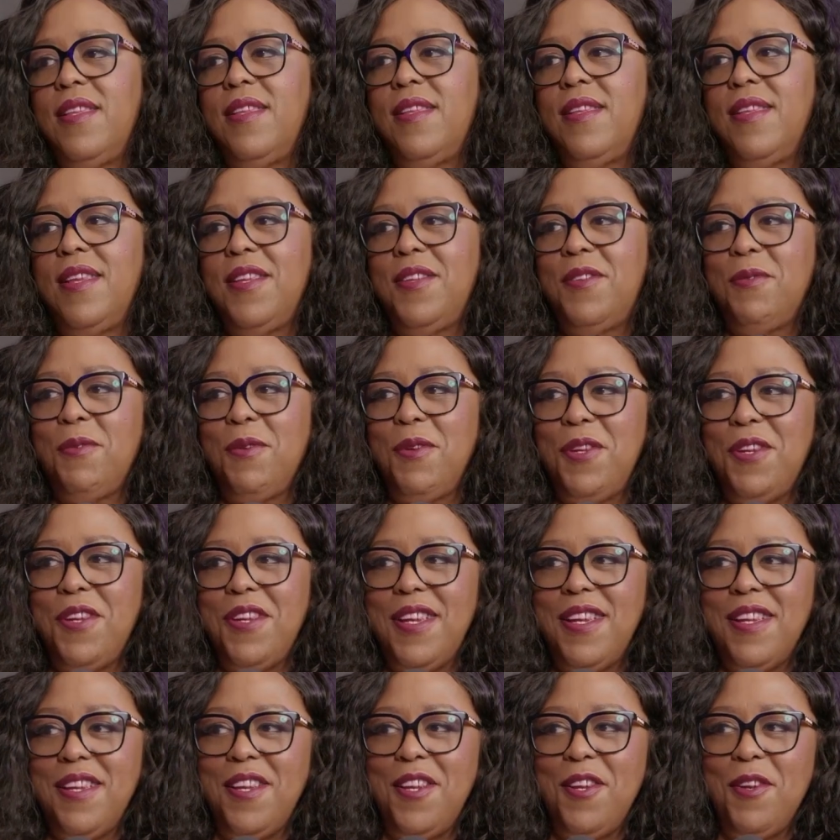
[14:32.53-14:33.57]
That's where you
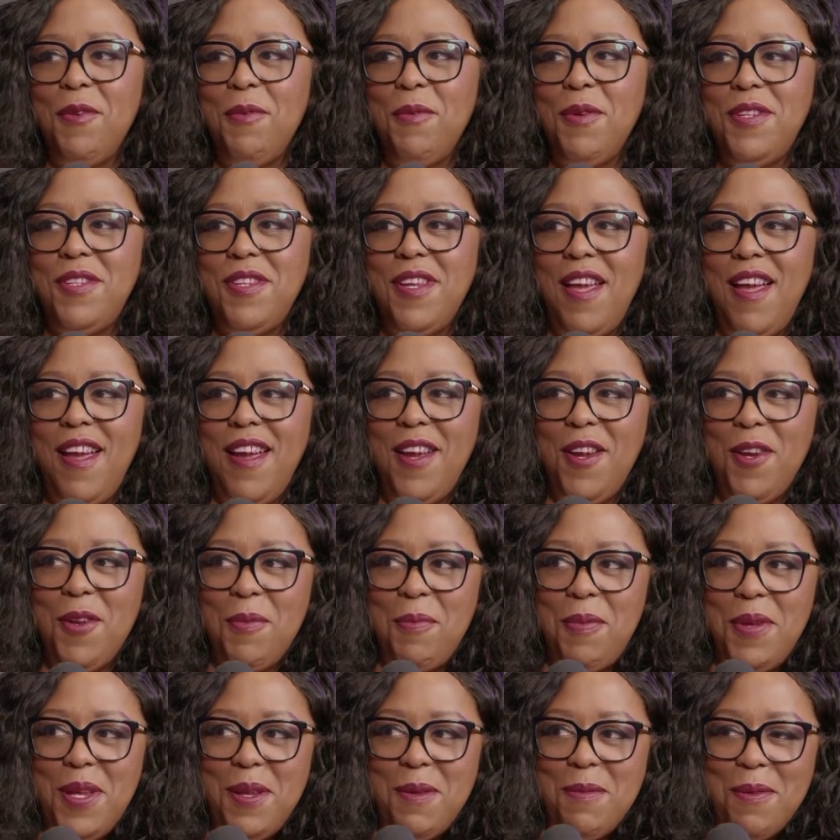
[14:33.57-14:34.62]
get your
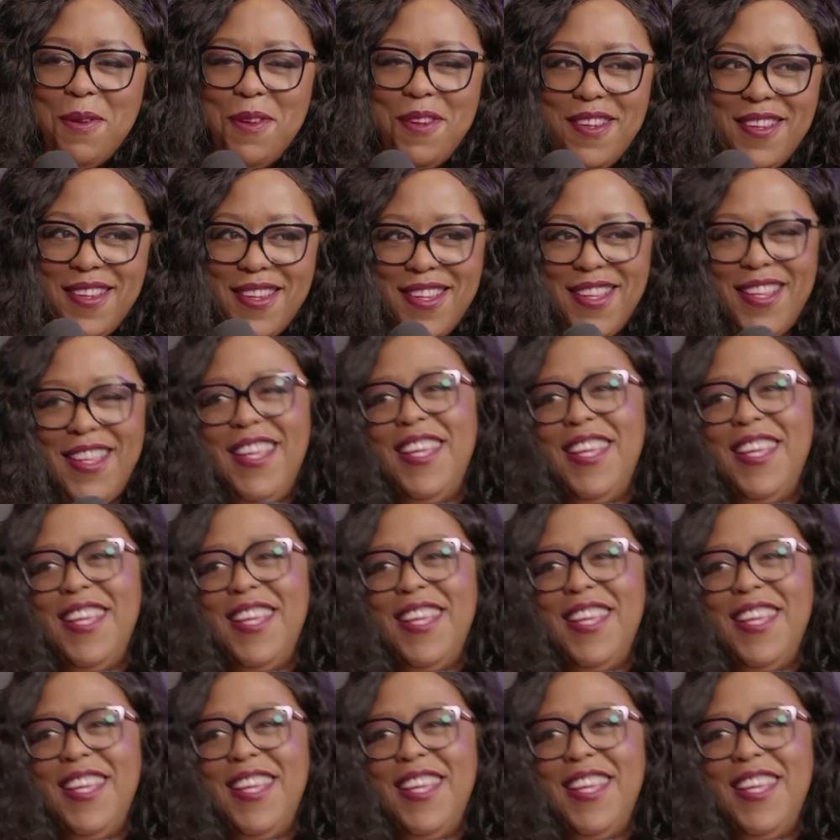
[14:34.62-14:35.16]
retired people.